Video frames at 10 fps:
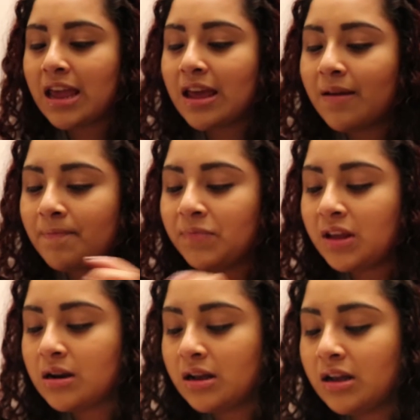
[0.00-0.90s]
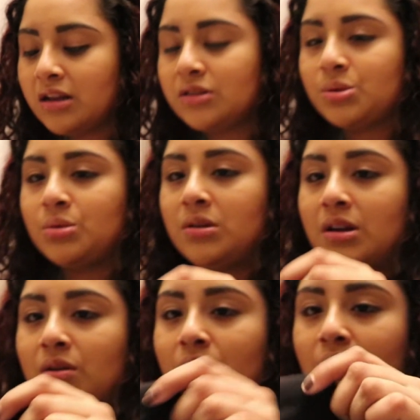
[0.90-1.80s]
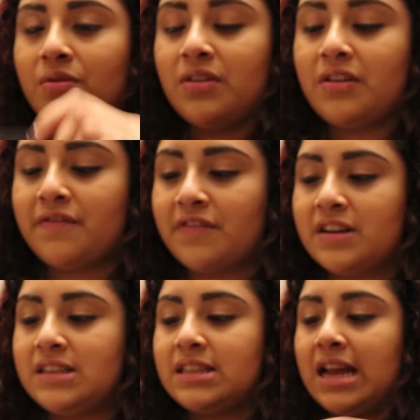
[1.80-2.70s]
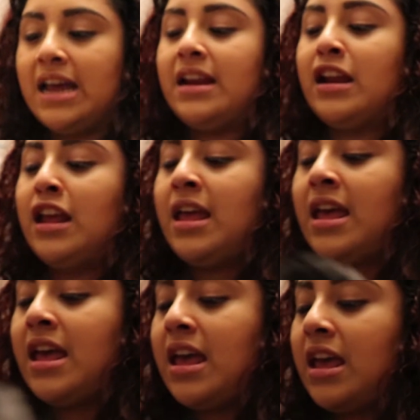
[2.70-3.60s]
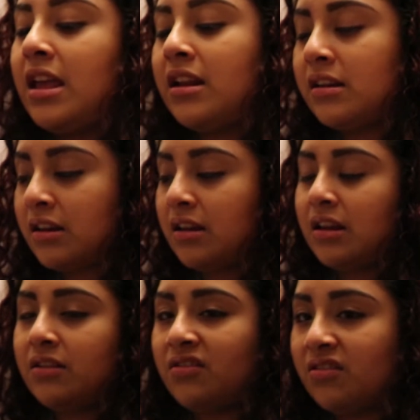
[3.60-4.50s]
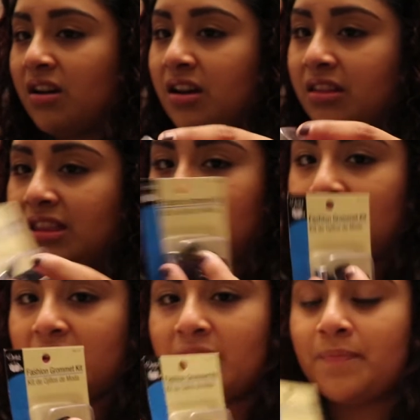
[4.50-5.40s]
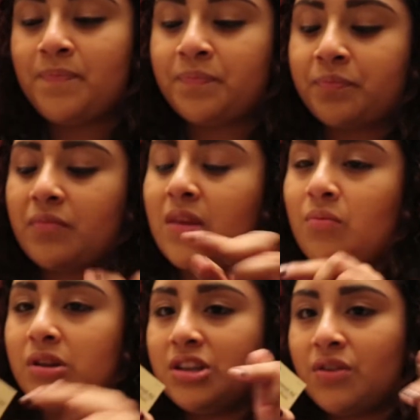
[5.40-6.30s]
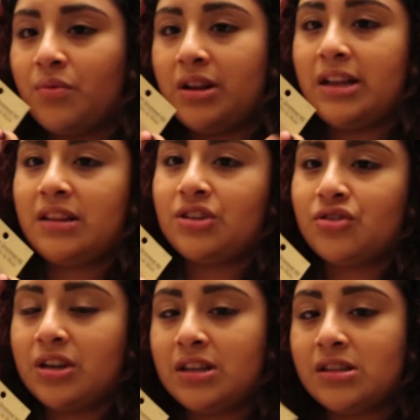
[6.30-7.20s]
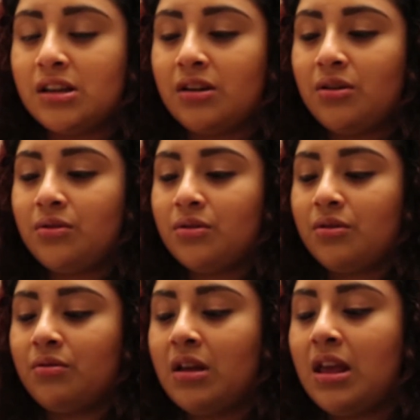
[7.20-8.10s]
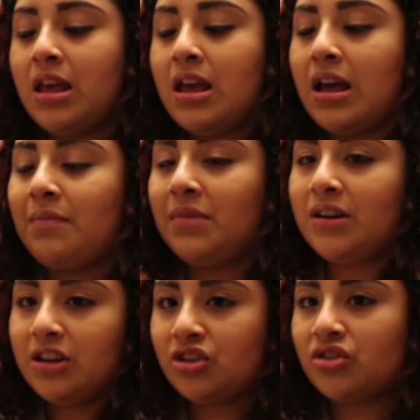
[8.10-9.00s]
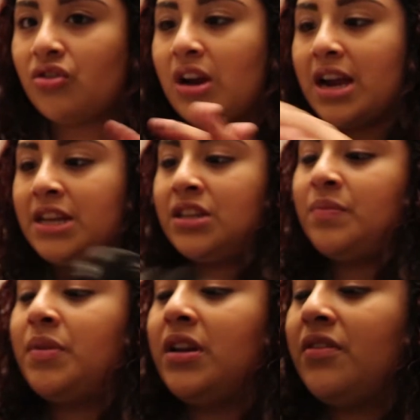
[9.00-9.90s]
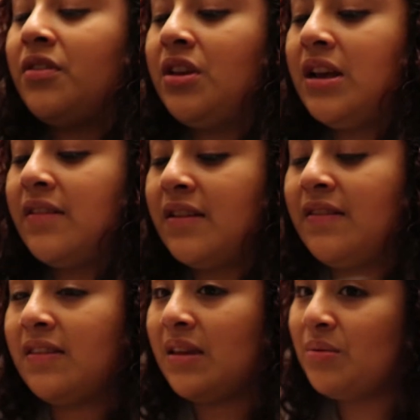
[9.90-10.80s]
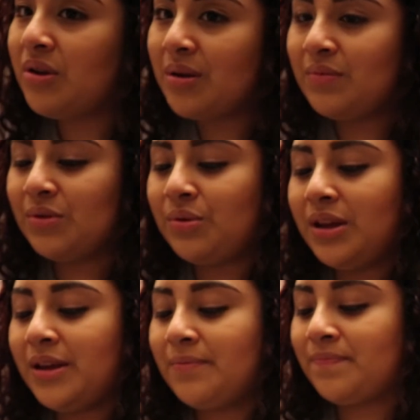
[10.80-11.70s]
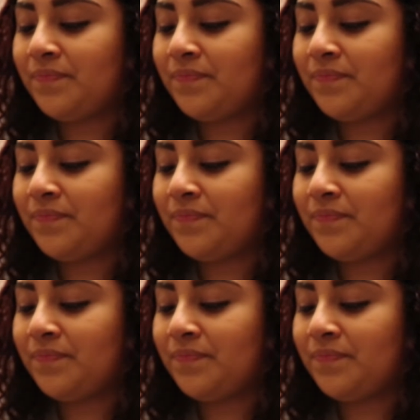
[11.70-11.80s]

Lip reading: am gonna cut 2 little holes in the front side and install these, which is where like the string is gonna go through. I'm gonna try to put it so you guys can see what I'm doing.